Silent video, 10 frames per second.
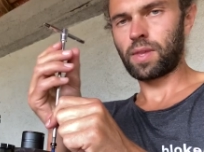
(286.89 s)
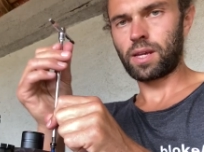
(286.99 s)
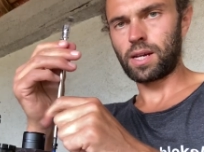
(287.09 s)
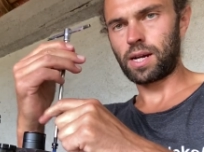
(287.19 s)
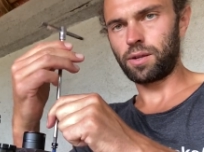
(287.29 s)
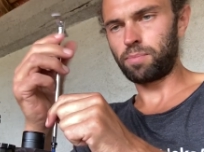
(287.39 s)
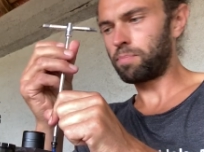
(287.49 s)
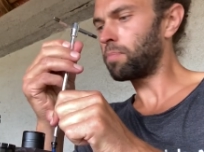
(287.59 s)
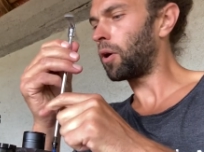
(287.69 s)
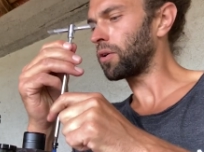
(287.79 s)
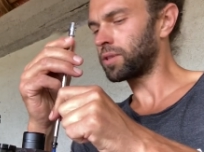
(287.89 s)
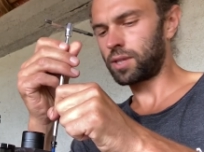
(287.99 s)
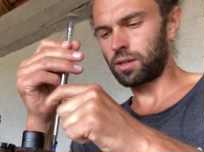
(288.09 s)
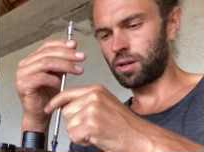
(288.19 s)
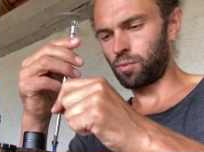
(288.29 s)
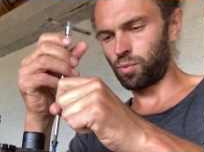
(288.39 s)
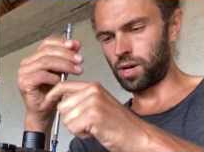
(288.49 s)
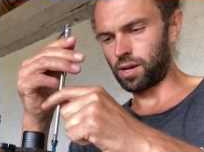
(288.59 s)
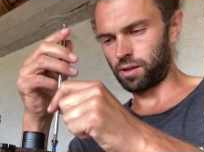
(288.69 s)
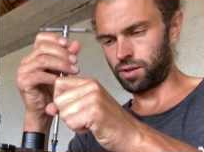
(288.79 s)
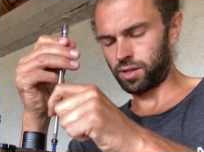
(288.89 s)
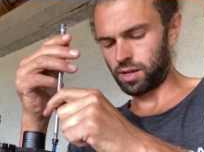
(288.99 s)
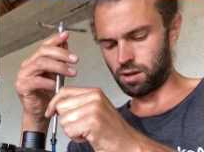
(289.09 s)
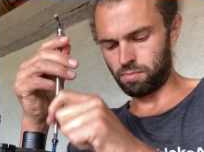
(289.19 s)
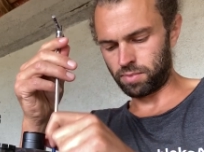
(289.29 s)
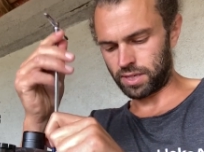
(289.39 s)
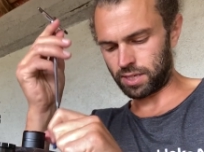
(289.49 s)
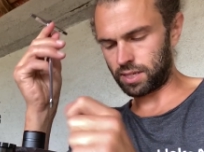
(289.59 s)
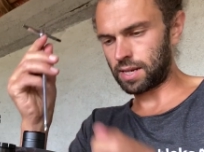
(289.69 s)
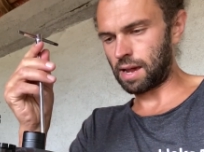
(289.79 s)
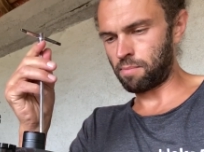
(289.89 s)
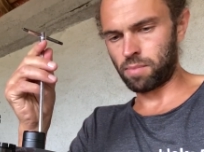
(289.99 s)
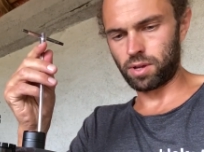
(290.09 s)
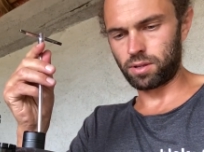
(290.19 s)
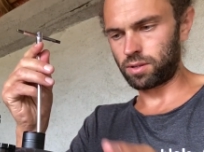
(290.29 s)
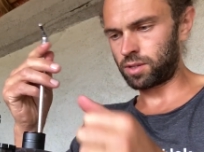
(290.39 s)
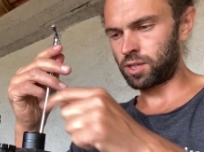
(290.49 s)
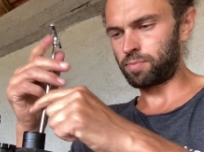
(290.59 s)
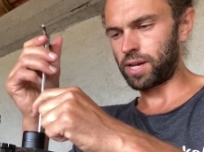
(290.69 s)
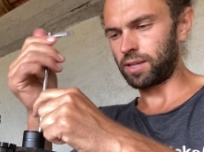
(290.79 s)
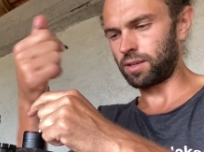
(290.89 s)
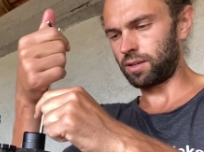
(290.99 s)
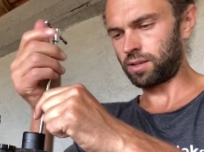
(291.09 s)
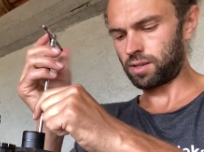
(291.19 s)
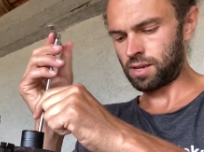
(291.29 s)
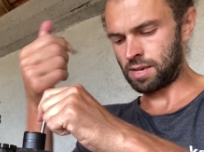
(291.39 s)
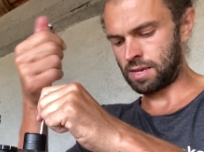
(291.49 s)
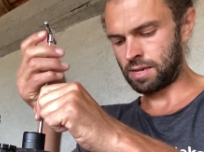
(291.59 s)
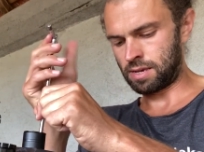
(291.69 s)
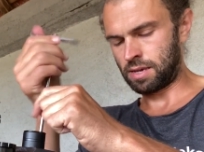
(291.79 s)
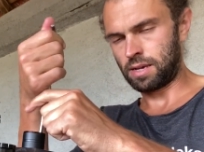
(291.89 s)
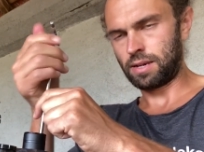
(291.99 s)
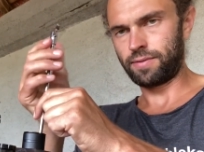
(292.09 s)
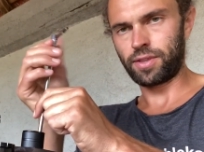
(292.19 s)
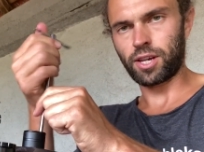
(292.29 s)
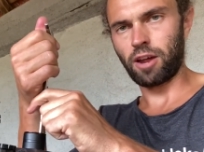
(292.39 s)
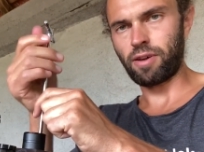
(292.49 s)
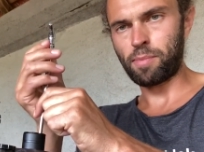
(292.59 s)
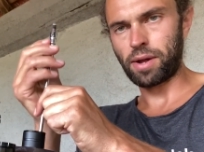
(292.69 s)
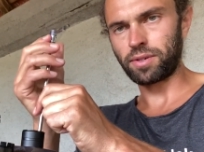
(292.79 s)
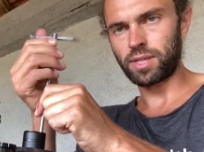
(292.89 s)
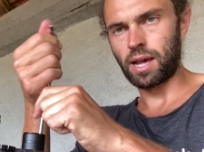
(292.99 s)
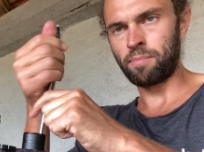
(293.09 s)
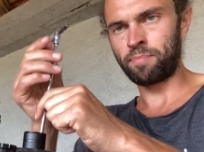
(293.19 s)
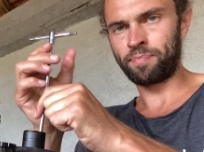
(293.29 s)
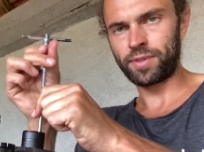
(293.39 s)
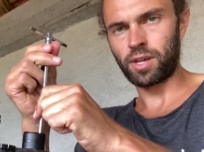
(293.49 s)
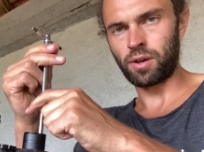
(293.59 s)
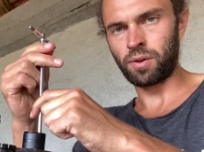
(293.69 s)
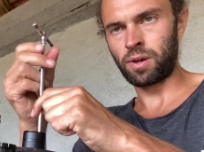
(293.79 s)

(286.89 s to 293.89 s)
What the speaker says: Now, the box did come with some stem spacers for the direct mount stem. So